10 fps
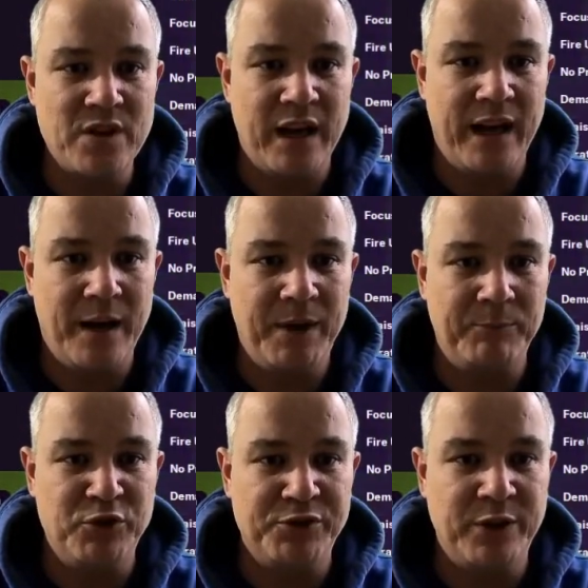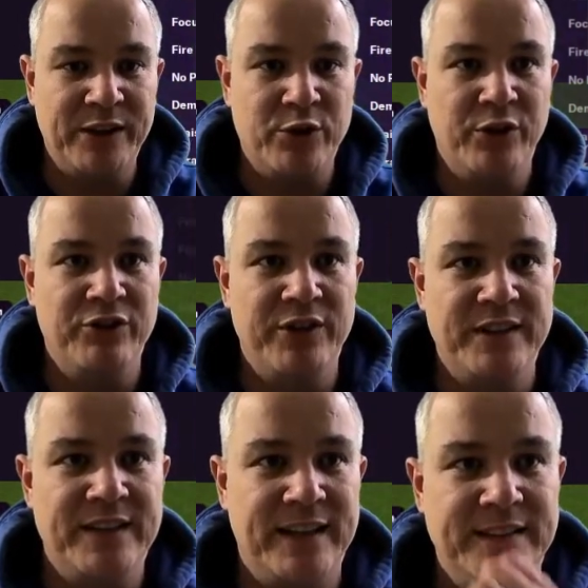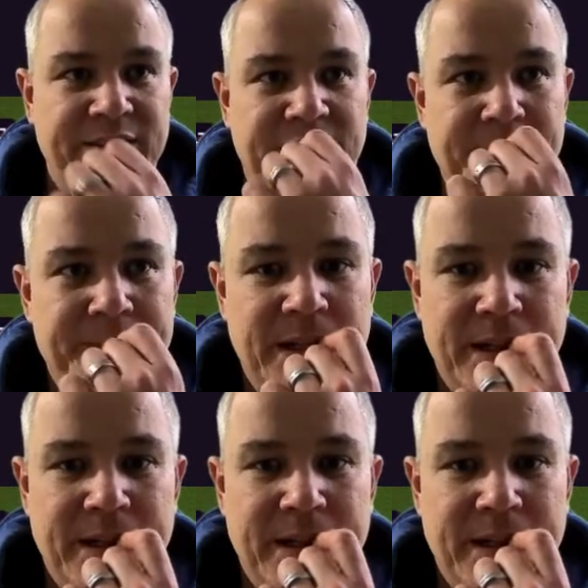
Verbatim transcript: Um, I'm just going to encourage the entire team.